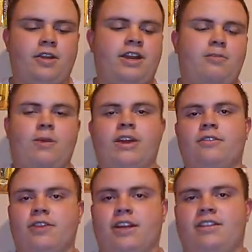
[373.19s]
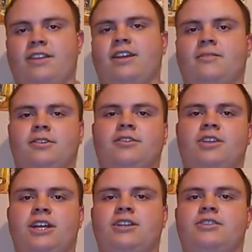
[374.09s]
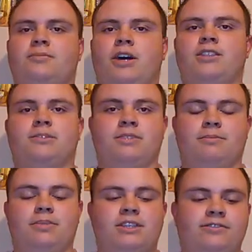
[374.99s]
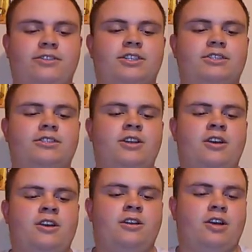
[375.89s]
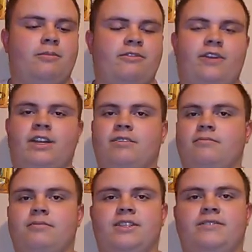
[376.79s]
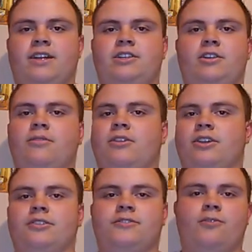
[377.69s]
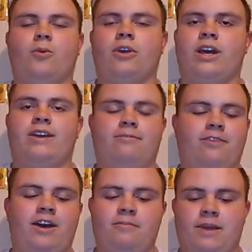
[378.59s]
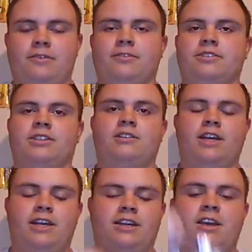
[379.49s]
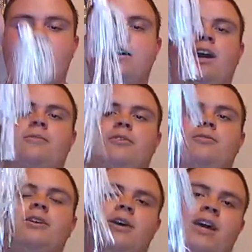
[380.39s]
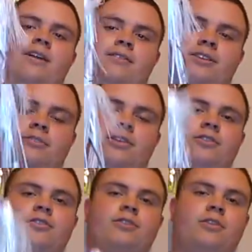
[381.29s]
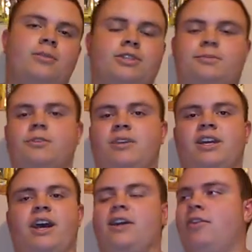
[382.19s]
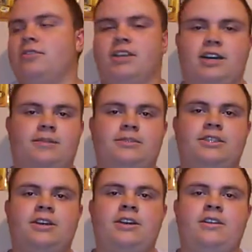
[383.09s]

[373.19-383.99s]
anywhere that I think I could catch possibly a big fish, if I know that there's 4.5, 5 pounders in a lake, I'm going to have a trailer hook on my spinnerbait at all times.